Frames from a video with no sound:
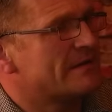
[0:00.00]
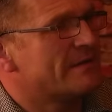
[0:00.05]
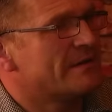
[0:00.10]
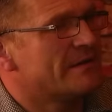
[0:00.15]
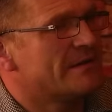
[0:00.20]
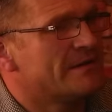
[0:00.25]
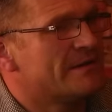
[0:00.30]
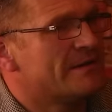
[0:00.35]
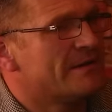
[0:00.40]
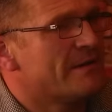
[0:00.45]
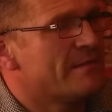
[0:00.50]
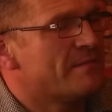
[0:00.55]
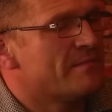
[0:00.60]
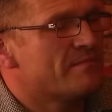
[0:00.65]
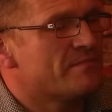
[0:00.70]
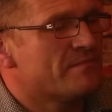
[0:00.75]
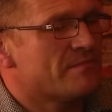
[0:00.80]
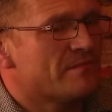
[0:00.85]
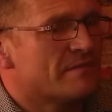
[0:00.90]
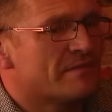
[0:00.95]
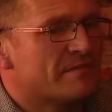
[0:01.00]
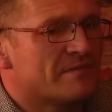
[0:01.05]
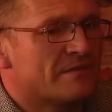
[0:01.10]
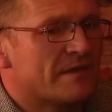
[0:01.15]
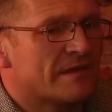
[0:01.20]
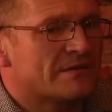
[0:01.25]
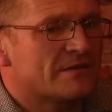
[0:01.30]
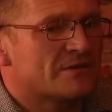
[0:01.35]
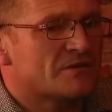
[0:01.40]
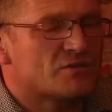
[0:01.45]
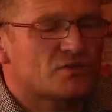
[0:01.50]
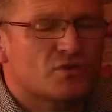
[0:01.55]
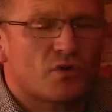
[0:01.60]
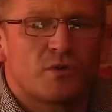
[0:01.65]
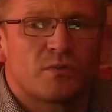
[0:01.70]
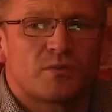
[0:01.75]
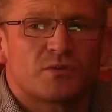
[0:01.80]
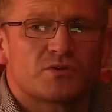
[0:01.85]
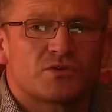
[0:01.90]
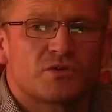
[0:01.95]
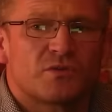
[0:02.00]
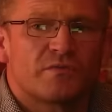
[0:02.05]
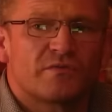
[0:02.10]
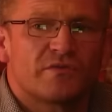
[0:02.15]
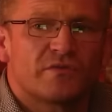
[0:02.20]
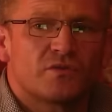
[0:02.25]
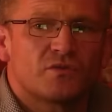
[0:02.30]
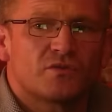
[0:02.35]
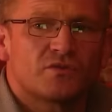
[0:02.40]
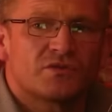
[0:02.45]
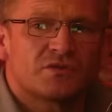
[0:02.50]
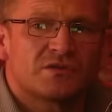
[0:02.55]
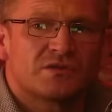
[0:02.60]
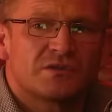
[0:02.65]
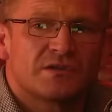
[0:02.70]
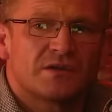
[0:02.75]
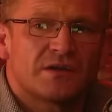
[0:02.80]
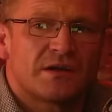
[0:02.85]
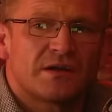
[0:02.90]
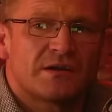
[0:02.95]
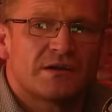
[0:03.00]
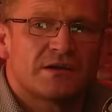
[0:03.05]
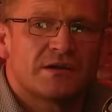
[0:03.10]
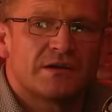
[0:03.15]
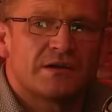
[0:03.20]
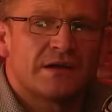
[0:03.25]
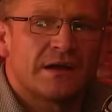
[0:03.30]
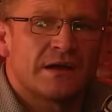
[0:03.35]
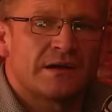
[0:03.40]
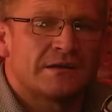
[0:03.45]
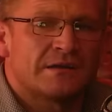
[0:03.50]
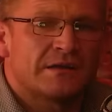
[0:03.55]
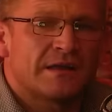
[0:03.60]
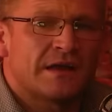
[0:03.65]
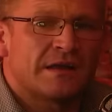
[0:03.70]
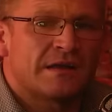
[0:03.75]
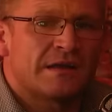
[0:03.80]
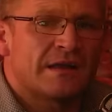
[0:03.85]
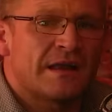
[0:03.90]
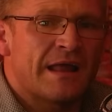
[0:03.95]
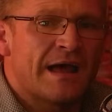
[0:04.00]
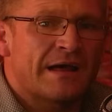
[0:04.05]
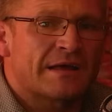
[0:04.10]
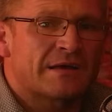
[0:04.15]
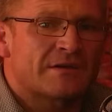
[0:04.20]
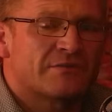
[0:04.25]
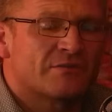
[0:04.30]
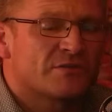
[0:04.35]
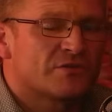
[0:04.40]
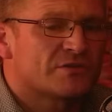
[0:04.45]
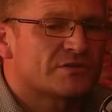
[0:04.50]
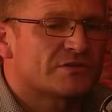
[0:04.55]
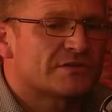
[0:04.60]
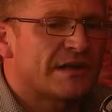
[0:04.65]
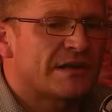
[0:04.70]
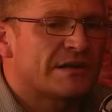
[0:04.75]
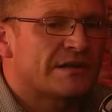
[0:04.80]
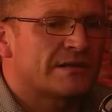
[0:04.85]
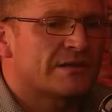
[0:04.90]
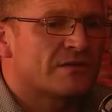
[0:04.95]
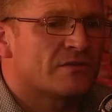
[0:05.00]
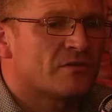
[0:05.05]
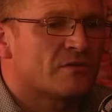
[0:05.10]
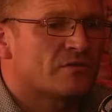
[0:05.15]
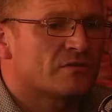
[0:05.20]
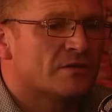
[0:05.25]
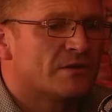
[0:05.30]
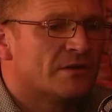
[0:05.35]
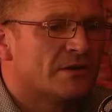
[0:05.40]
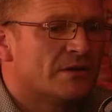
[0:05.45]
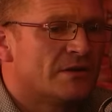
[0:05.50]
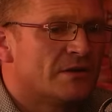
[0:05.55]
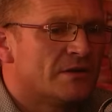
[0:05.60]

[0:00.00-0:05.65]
that that there's so much confusion and, and lack of understanding around.